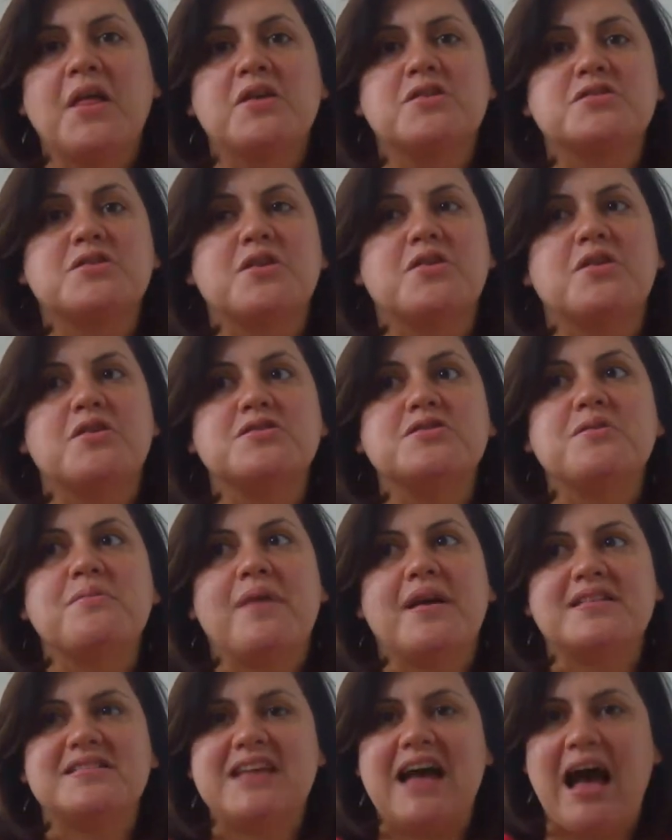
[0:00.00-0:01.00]
So those are
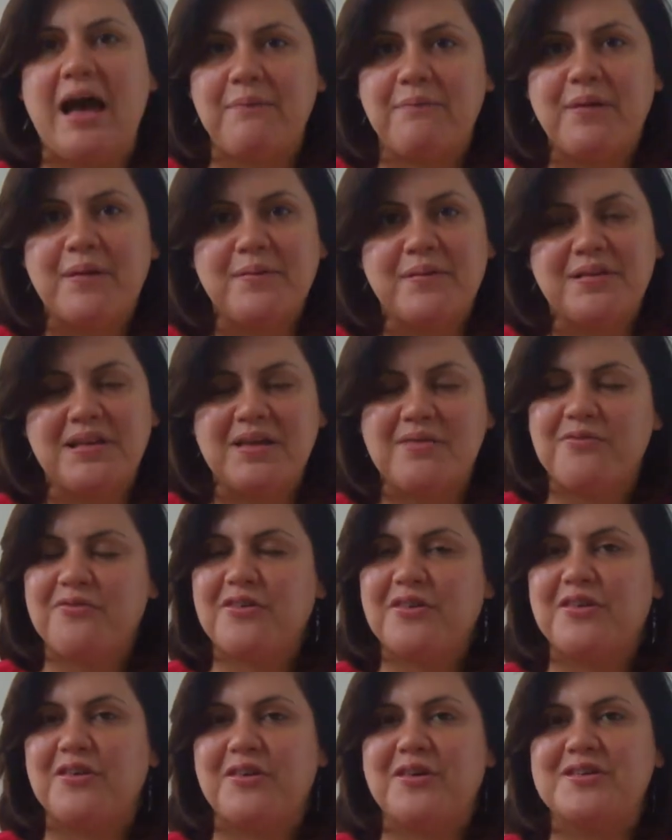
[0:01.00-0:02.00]
my top baby names
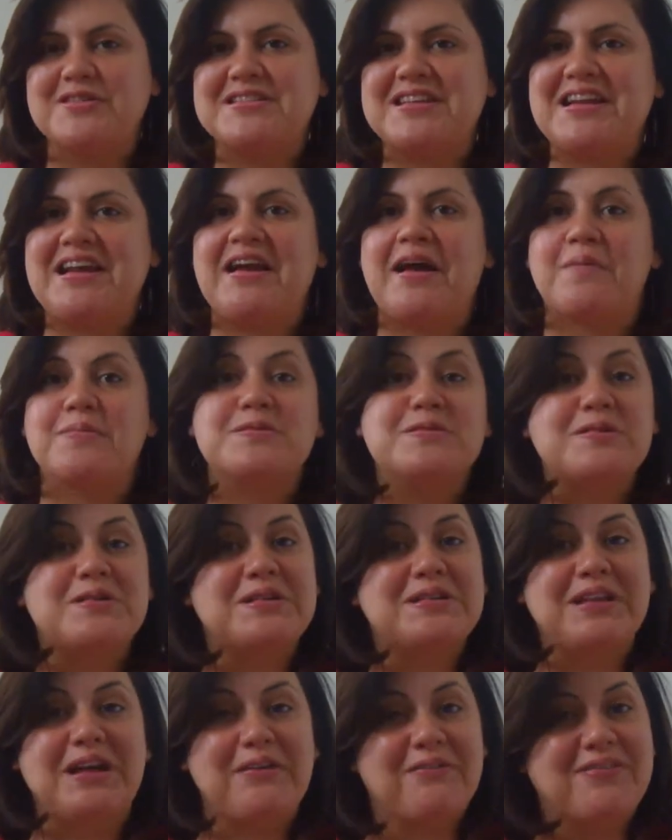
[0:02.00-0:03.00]
for girls, and I
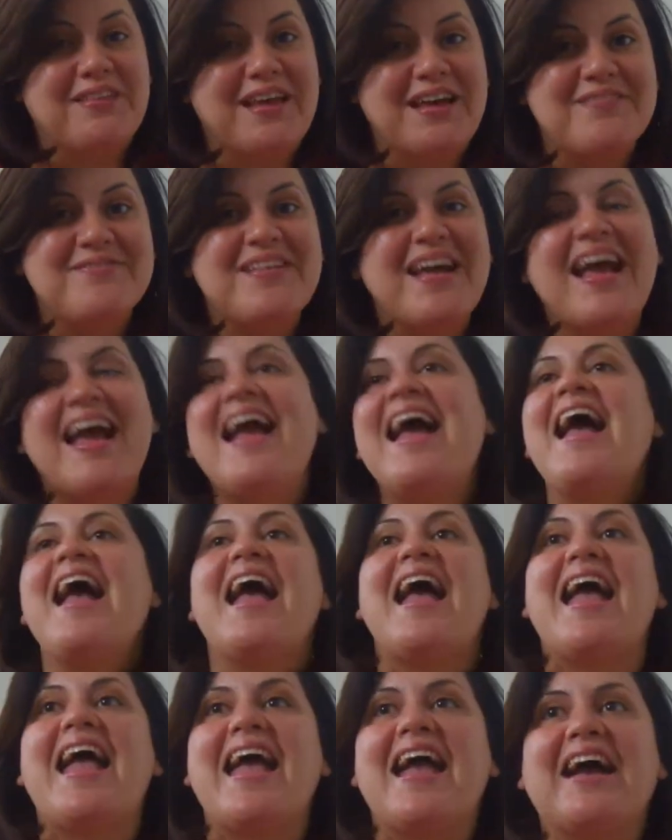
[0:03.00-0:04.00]
absolutely love them.
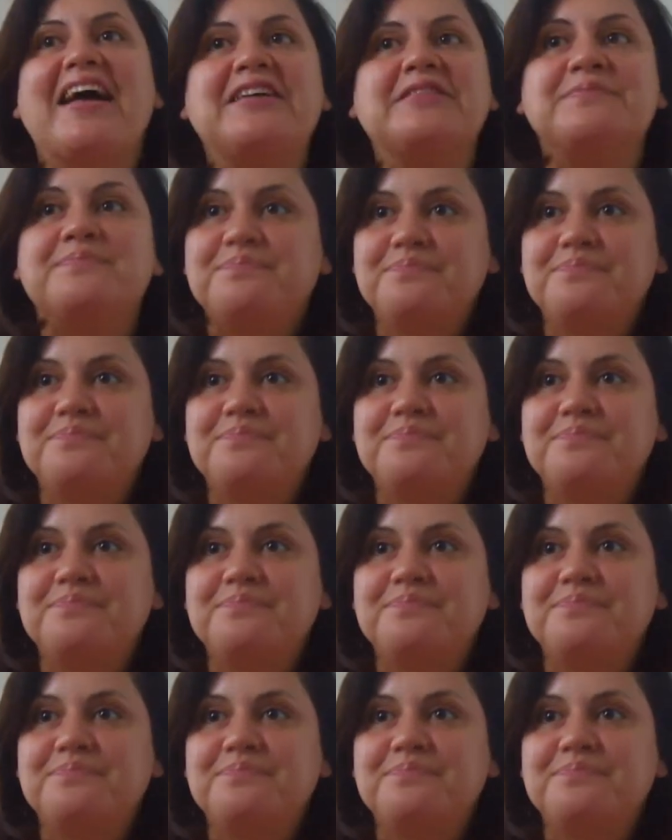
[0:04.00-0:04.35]
And